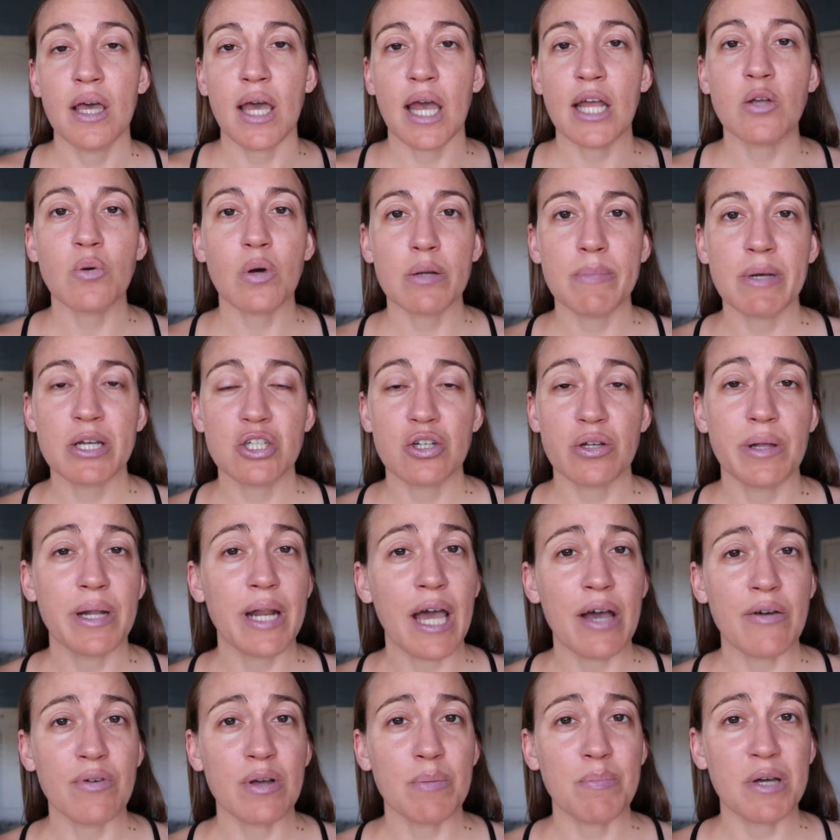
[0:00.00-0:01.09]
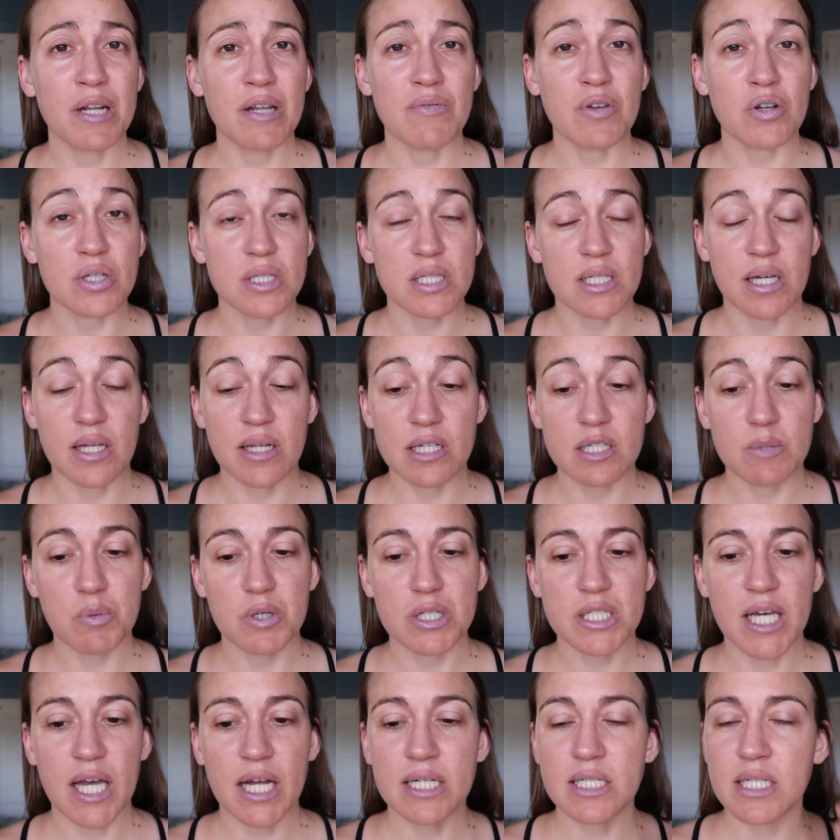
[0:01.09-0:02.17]
And you wanna make sure that every bit of your skin is
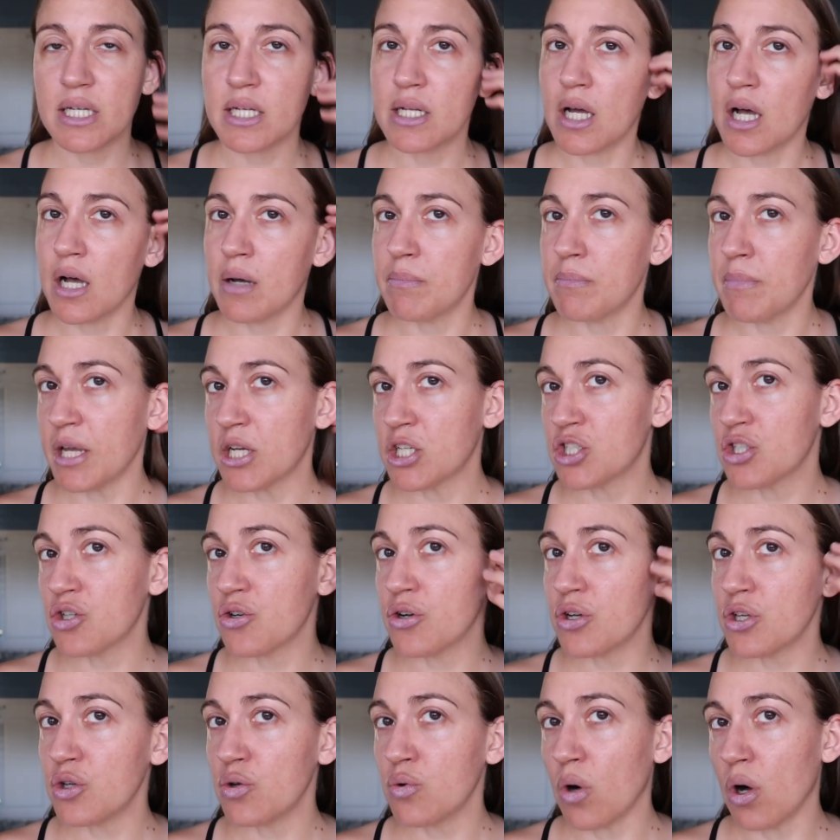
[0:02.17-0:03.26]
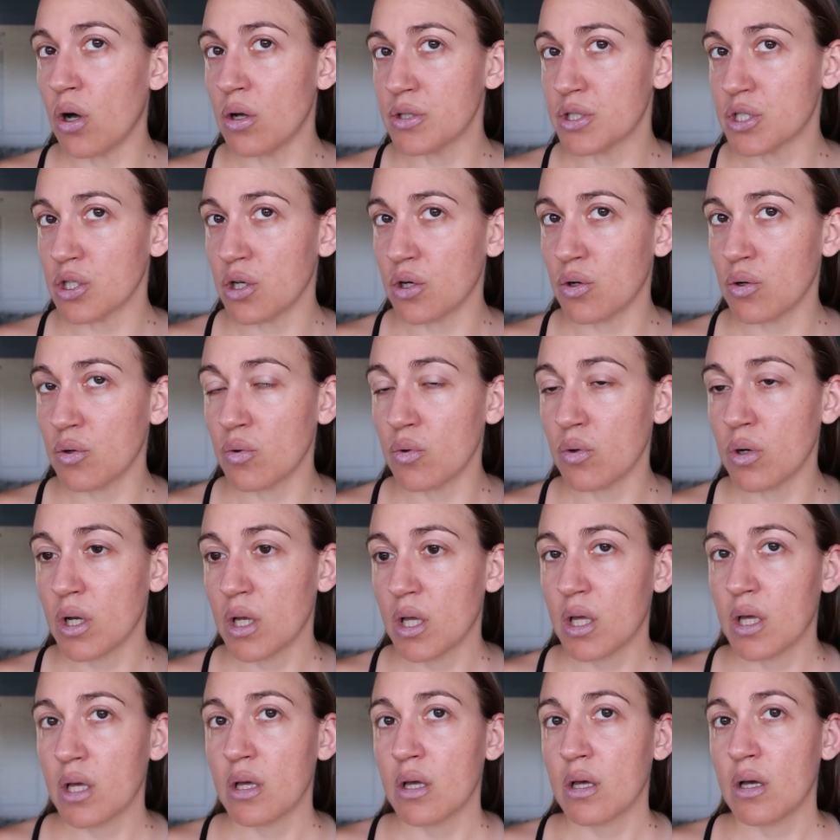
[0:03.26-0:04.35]
protected. Um, make sure you also
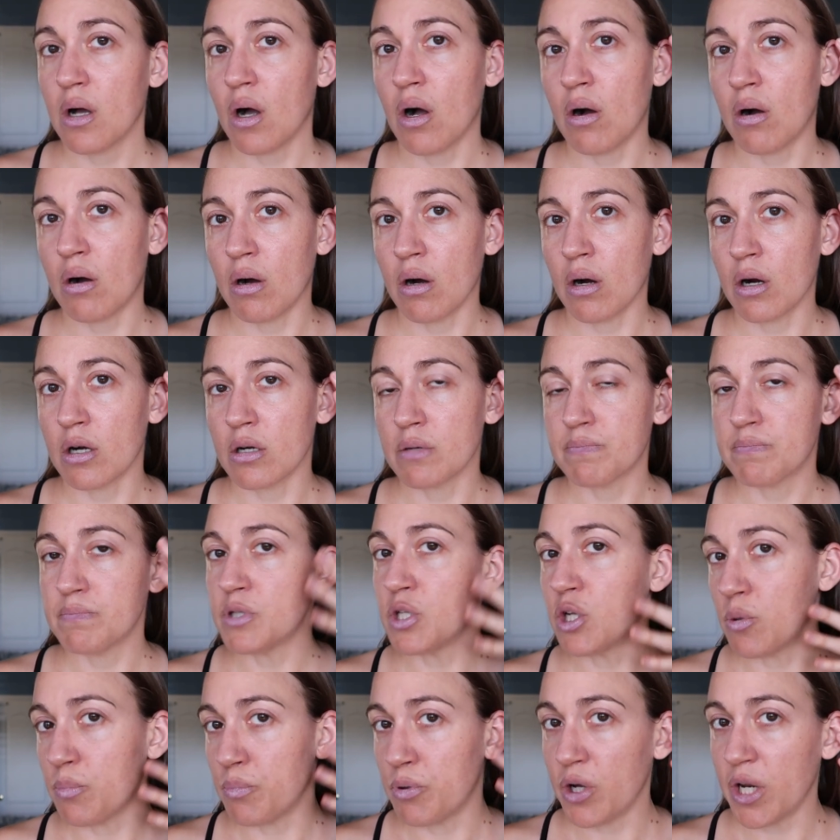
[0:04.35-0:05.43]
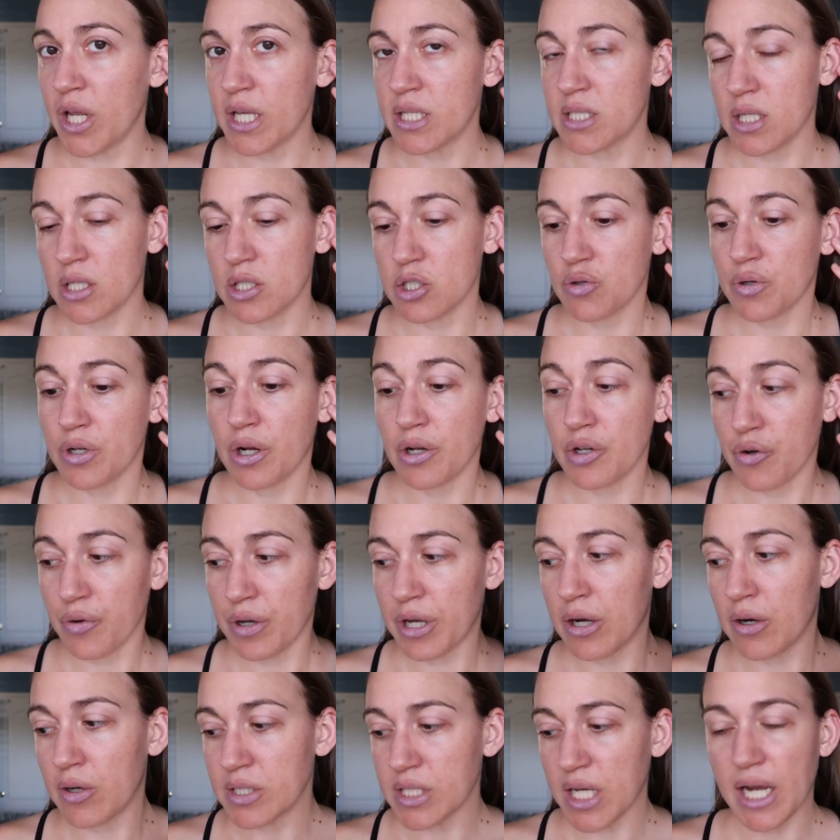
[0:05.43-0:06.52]
are, you know, putting sunscreen on your
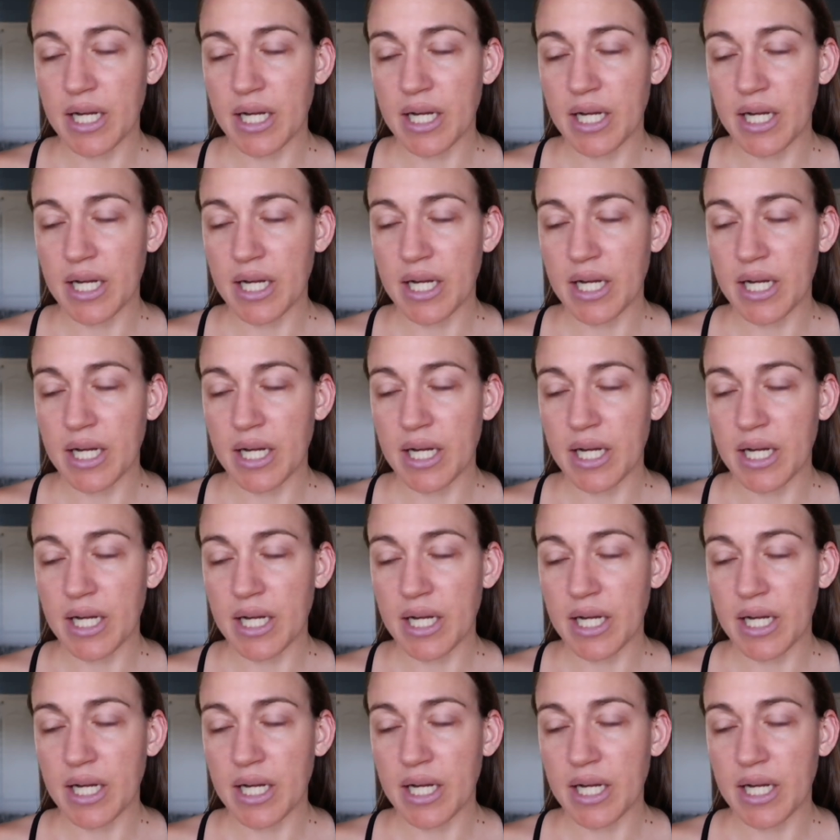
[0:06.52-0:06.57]
ears.